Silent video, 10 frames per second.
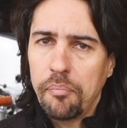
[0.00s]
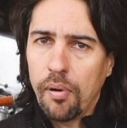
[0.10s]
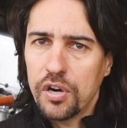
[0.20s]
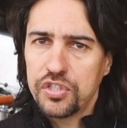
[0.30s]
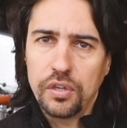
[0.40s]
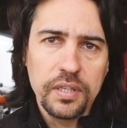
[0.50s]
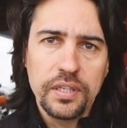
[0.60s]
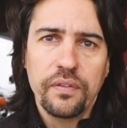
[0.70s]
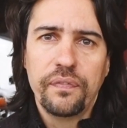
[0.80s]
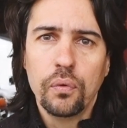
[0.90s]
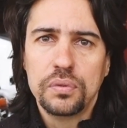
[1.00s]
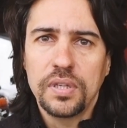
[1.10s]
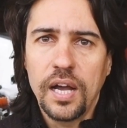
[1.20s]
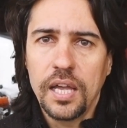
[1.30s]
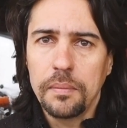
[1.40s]
partially or full
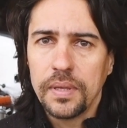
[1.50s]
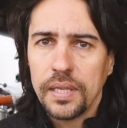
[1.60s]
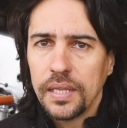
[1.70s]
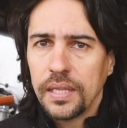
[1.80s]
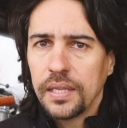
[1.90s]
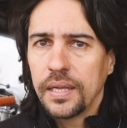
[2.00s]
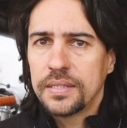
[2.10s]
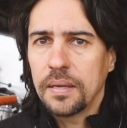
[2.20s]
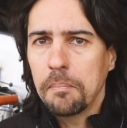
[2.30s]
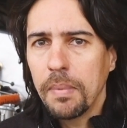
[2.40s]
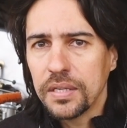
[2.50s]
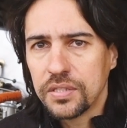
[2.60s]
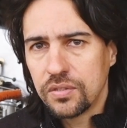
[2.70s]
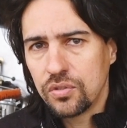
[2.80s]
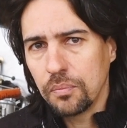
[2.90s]
time, it's a
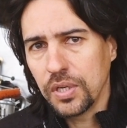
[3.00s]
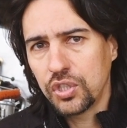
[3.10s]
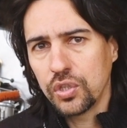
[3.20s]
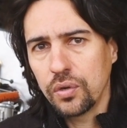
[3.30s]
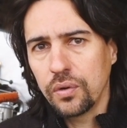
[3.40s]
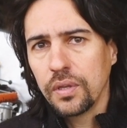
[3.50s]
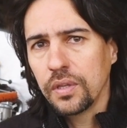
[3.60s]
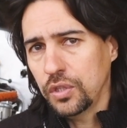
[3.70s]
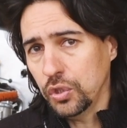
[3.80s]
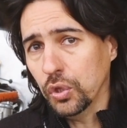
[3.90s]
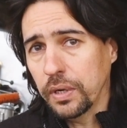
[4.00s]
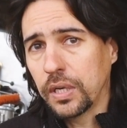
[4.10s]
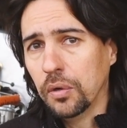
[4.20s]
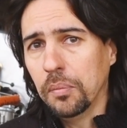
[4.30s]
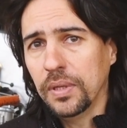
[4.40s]
must to make sure you don't
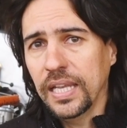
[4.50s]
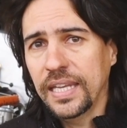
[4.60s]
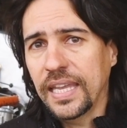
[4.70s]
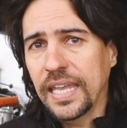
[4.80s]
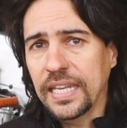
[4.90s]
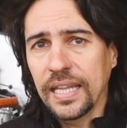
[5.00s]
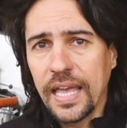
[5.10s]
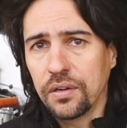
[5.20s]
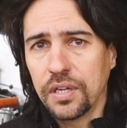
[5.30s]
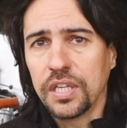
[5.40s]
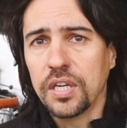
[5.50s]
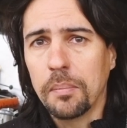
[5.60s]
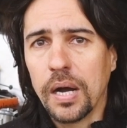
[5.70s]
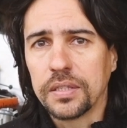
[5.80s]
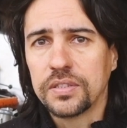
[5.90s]
accumulate any lead on the
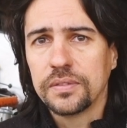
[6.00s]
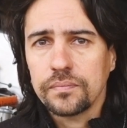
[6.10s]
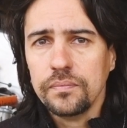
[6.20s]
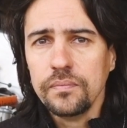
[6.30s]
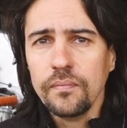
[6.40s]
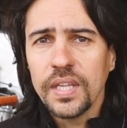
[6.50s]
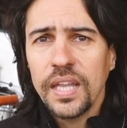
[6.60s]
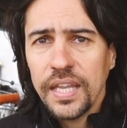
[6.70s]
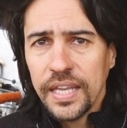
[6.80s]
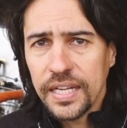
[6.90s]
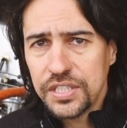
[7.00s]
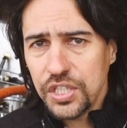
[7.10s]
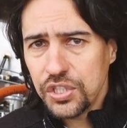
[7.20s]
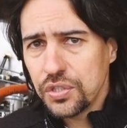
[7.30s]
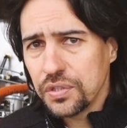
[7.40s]
gearbox. In
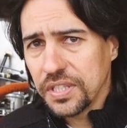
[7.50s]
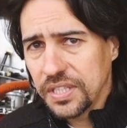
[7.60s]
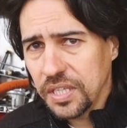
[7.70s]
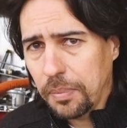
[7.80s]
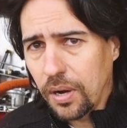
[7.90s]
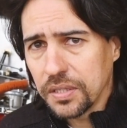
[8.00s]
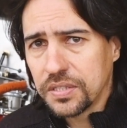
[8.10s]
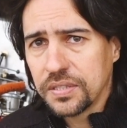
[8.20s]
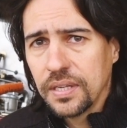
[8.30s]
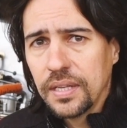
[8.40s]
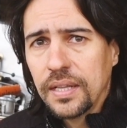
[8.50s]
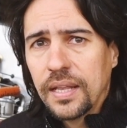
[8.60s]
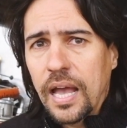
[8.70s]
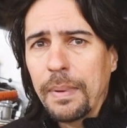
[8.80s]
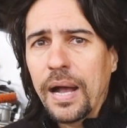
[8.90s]
addition to the gearbox,
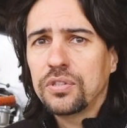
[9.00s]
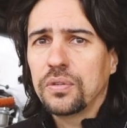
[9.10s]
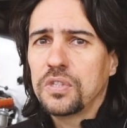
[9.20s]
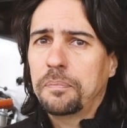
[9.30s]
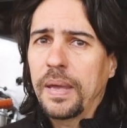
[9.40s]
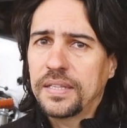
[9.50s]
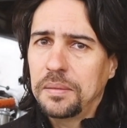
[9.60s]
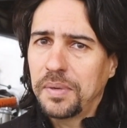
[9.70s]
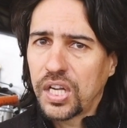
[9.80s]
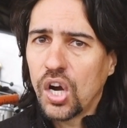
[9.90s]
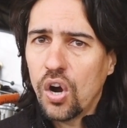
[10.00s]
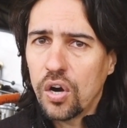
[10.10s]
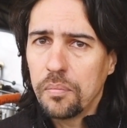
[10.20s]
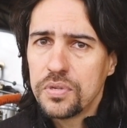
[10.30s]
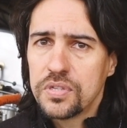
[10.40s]
I'm also inspecting my
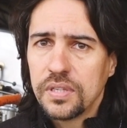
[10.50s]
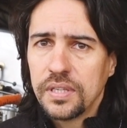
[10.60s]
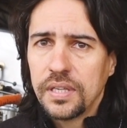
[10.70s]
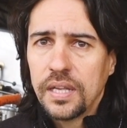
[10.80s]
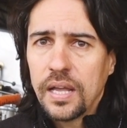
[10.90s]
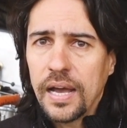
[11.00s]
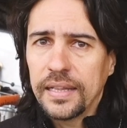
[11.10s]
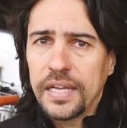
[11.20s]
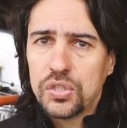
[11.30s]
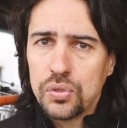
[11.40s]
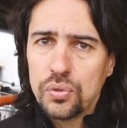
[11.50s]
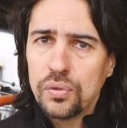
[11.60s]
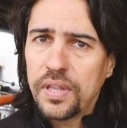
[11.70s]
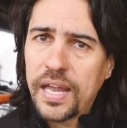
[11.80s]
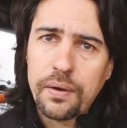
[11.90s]
carbs. I like to do
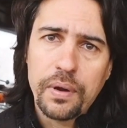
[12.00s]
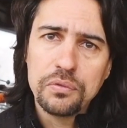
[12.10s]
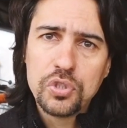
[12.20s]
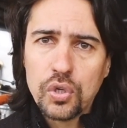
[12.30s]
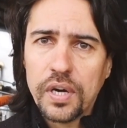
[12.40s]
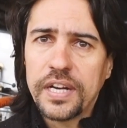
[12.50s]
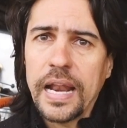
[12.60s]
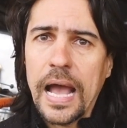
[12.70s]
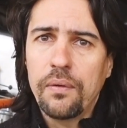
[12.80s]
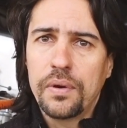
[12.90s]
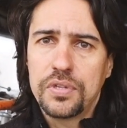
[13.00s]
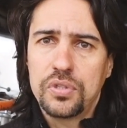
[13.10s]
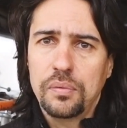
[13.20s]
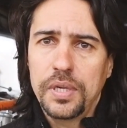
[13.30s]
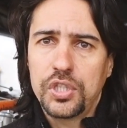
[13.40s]
that around 200 hours
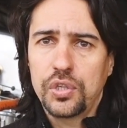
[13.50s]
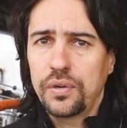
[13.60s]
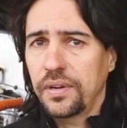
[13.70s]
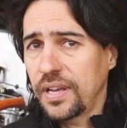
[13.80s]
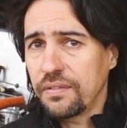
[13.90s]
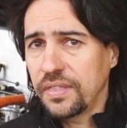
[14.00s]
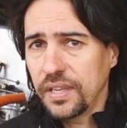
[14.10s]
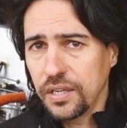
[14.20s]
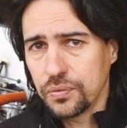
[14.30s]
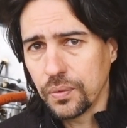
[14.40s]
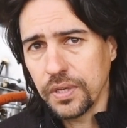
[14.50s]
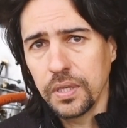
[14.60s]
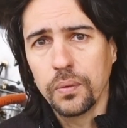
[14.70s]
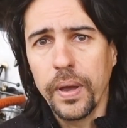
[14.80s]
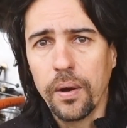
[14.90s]
to make sure everything is
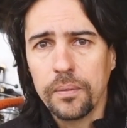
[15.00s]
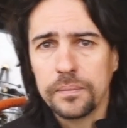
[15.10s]
working well.